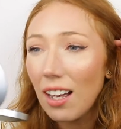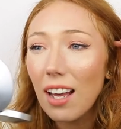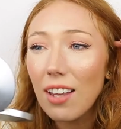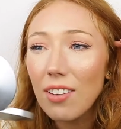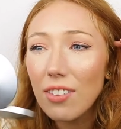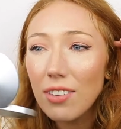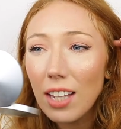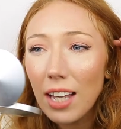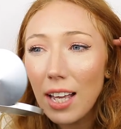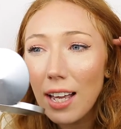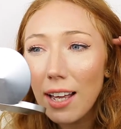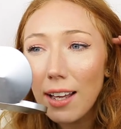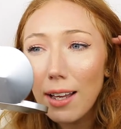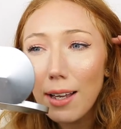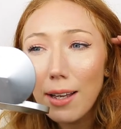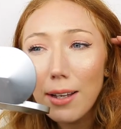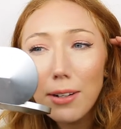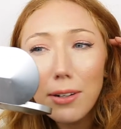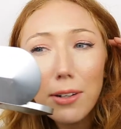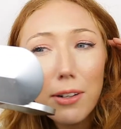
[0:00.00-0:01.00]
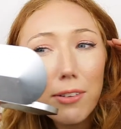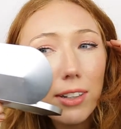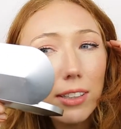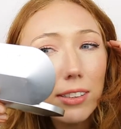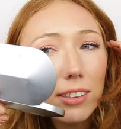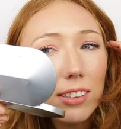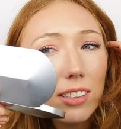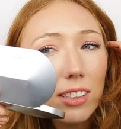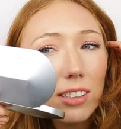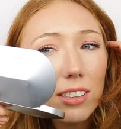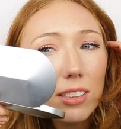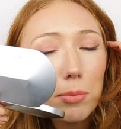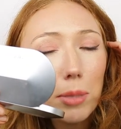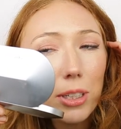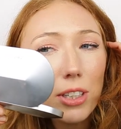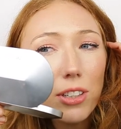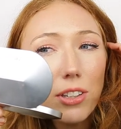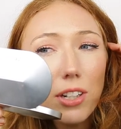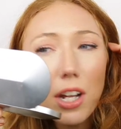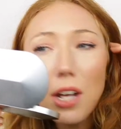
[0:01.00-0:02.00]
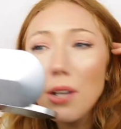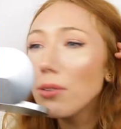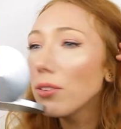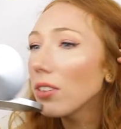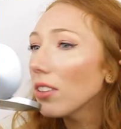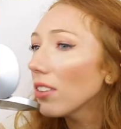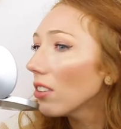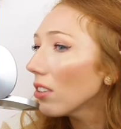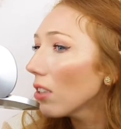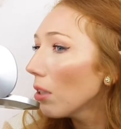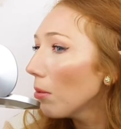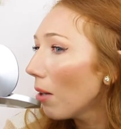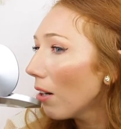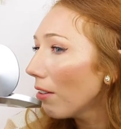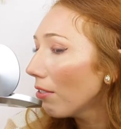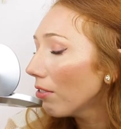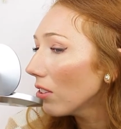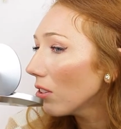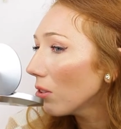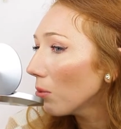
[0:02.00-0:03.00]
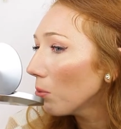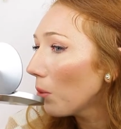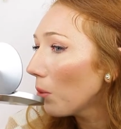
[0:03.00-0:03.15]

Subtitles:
And then around the sides of my nose, it's come off as